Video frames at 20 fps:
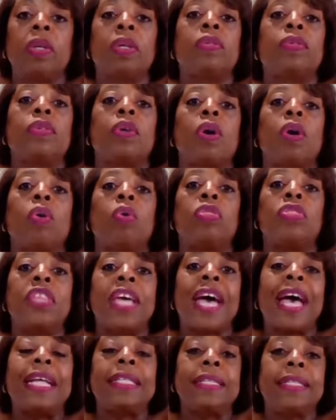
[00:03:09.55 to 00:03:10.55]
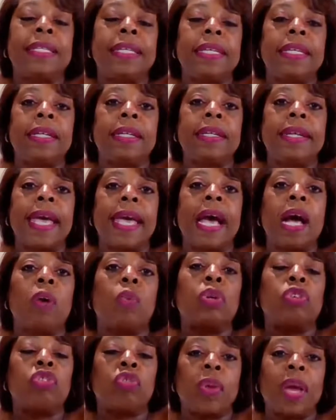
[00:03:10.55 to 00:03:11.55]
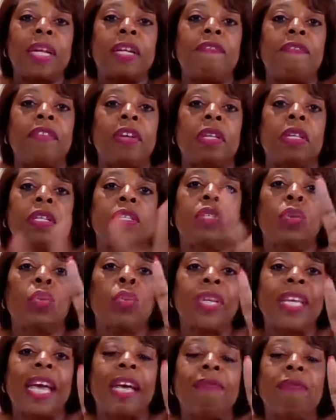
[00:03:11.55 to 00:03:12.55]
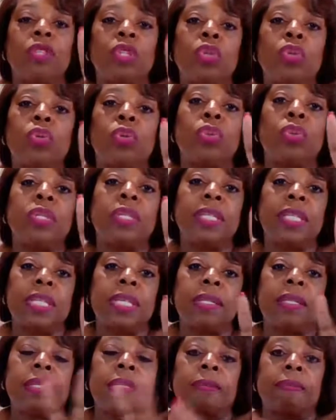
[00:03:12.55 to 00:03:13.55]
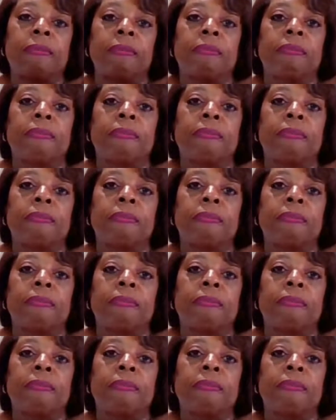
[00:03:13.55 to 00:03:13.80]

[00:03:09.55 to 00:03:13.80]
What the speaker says: So that seat, now we're trying to fill it. So we have 2 seats.